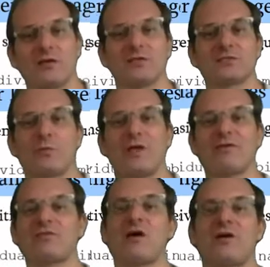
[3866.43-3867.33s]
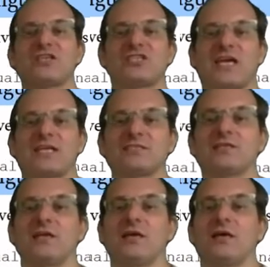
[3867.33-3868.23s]
So we have now a chance
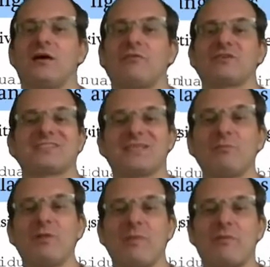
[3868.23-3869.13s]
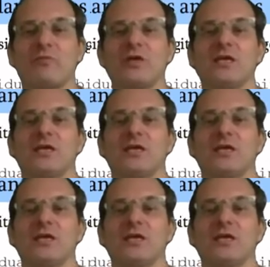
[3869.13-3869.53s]
of a simple memory,